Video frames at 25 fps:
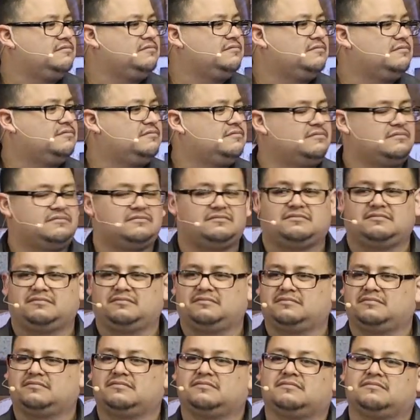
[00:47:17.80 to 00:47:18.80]

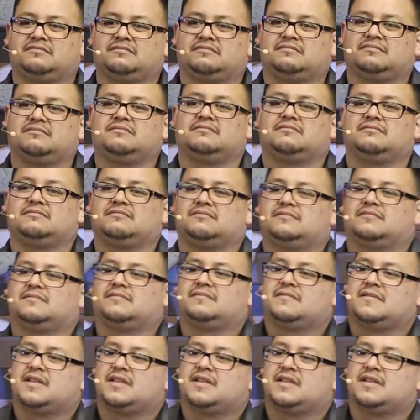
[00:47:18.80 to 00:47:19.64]
Nobody speaks.